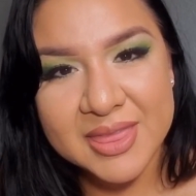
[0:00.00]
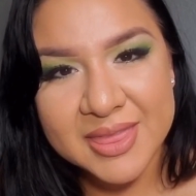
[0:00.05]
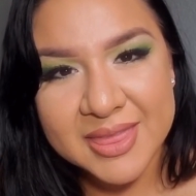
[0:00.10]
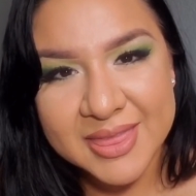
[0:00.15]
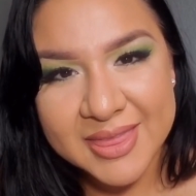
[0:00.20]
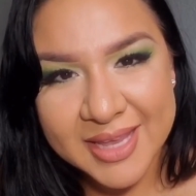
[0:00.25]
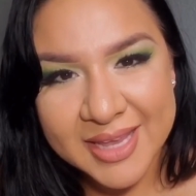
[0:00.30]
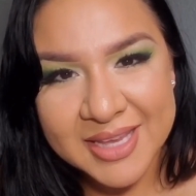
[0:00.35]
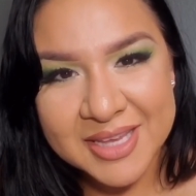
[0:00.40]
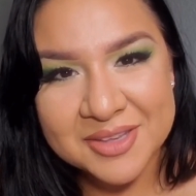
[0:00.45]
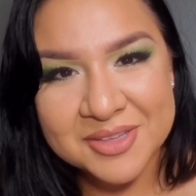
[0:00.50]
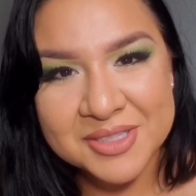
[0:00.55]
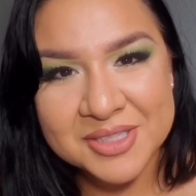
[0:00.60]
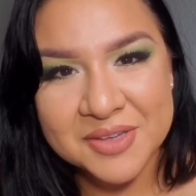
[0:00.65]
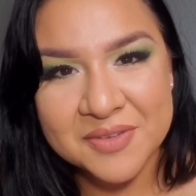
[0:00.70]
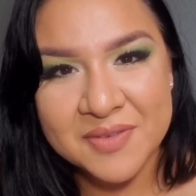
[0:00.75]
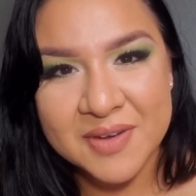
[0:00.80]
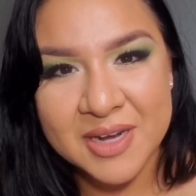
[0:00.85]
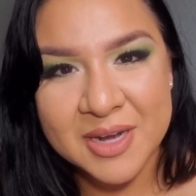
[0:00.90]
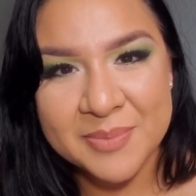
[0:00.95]
Thank you so
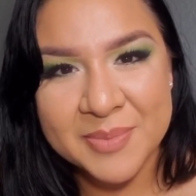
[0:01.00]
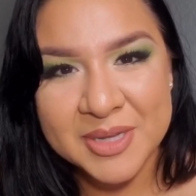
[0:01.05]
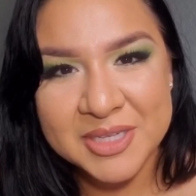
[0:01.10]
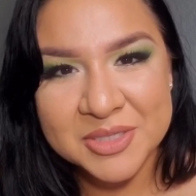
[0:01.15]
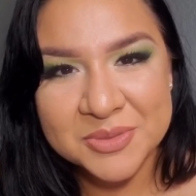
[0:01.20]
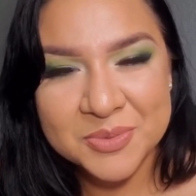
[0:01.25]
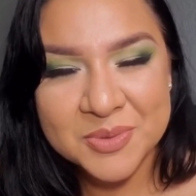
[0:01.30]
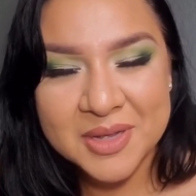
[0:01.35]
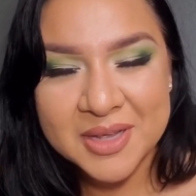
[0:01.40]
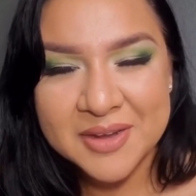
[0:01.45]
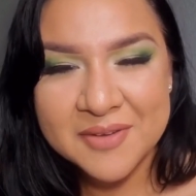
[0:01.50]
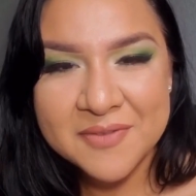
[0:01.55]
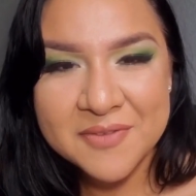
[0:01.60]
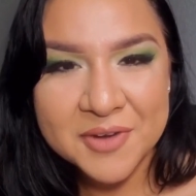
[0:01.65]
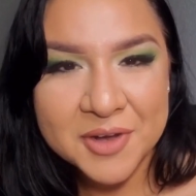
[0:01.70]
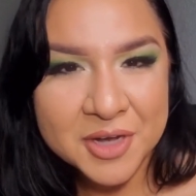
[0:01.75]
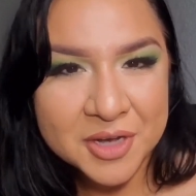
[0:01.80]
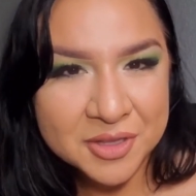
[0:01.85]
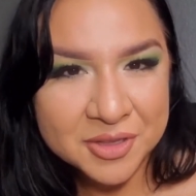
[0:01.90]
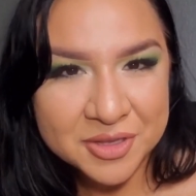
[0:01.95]
very much, Juan, for
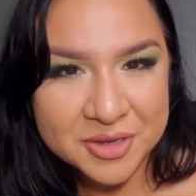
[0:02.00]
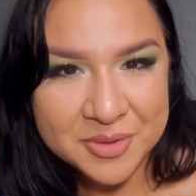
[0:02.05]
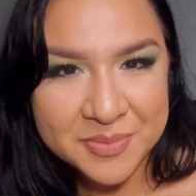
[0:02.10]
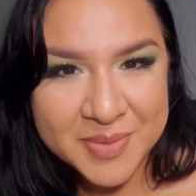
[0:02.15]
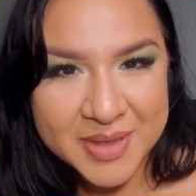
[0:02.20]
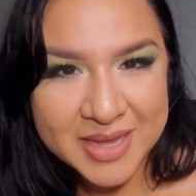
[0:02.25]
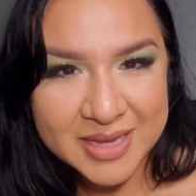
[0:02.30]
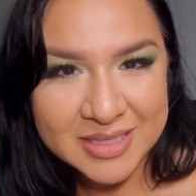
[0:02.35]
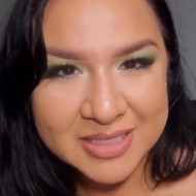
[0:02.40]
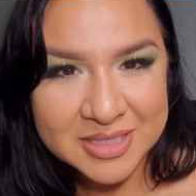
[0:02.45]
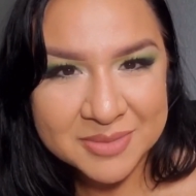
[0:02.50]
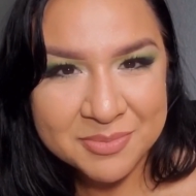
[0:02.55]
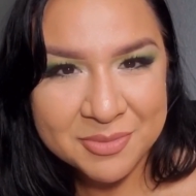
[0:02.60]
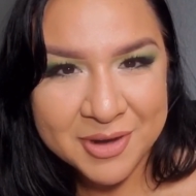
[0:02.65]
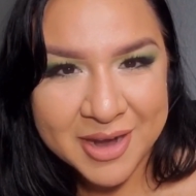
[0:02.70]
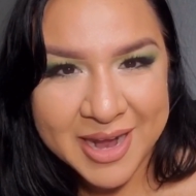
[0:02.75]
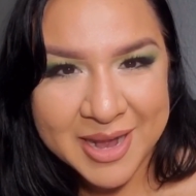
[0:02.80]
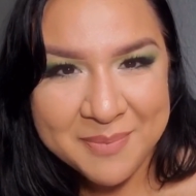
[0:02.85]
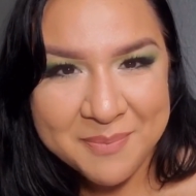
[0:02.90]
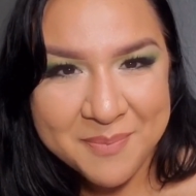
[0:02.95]
including me into
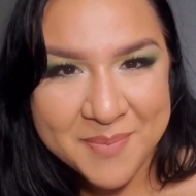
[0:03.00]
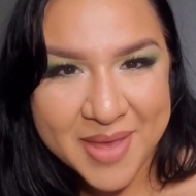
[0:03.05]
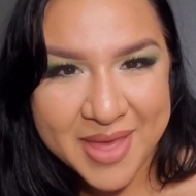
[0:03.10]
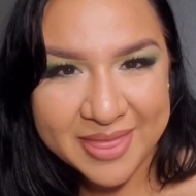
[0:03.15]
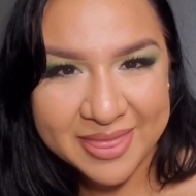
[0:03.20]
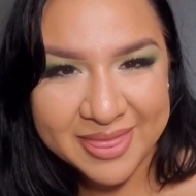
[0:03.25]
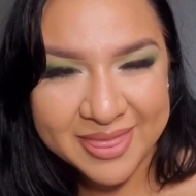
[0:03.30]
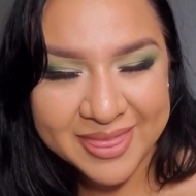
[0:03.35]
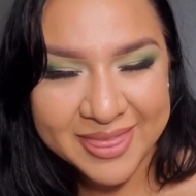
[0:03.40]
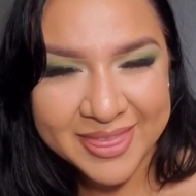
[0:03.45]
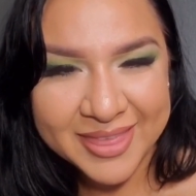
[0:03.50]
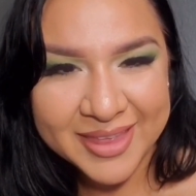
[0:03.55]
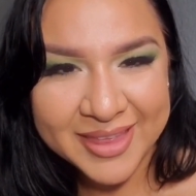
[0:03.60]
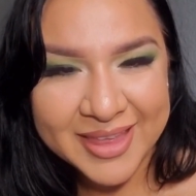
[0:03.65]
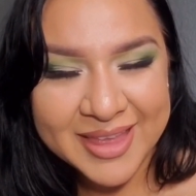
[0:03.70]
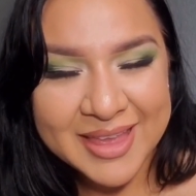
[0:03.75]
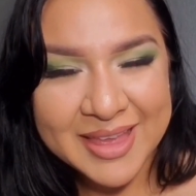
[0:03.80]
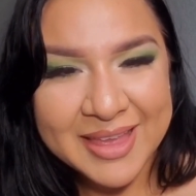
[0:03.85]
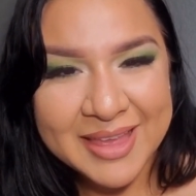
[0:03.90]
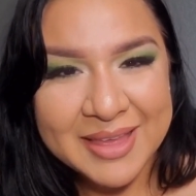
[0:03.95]
Pride Month.
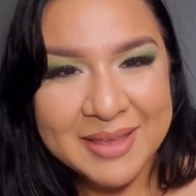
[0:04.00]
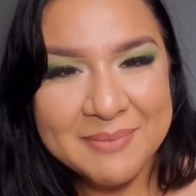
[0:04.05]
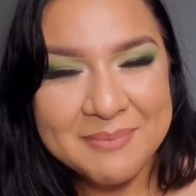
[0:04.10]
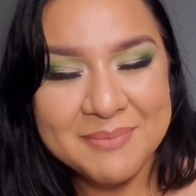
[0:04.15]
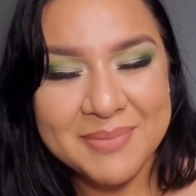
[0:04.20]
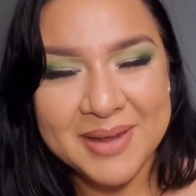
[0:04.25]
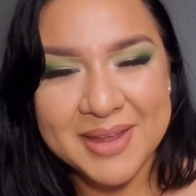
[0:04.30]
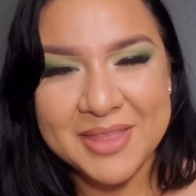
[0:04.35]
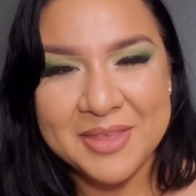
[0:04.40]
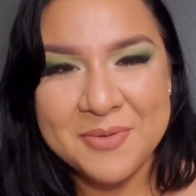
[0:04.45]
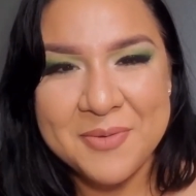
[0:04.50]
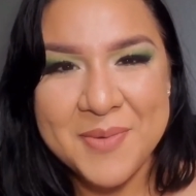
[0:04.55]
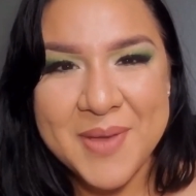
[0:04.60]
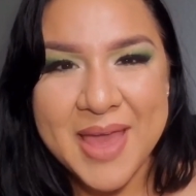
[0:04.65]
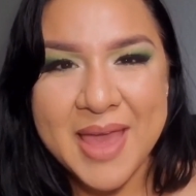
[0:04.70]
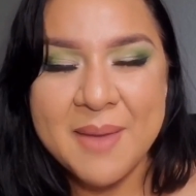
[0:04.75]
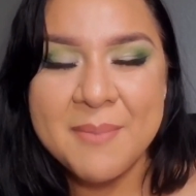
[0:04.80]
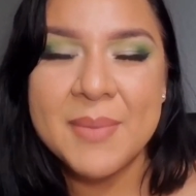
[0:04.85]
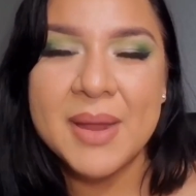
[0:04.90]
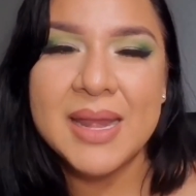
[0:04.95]
By the way,
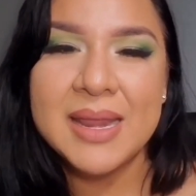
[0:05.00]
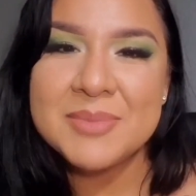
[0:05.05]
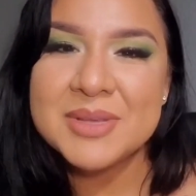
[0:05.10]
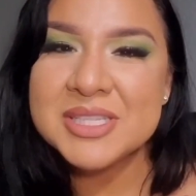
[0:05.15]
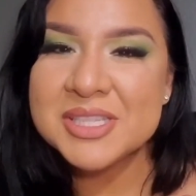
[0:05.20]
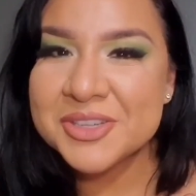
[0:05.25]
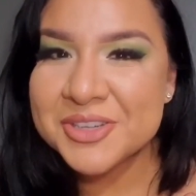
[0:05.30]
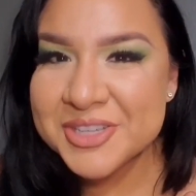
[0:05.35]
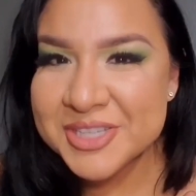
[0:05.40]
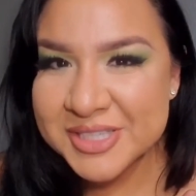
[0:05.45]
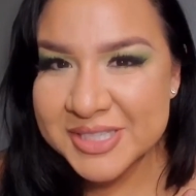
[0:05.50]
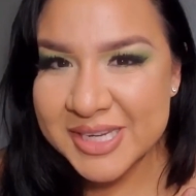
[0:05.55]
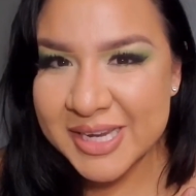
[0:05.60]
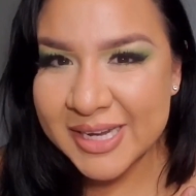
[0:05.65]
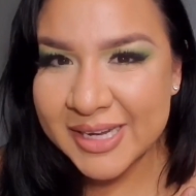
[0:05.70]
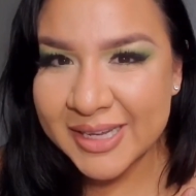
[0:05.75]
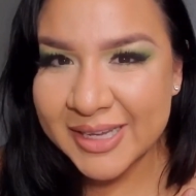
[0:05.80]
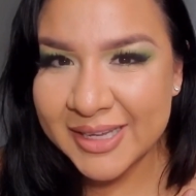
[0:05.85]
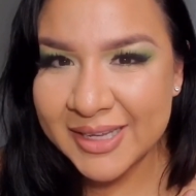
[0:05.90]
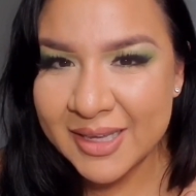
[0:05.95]
my name is
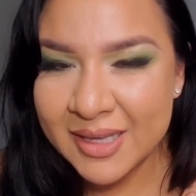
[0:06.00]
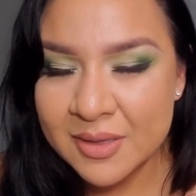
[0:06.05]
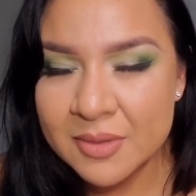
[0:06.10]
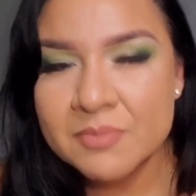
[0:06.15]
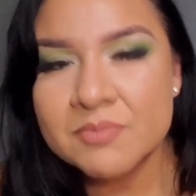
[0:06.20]
Cristina.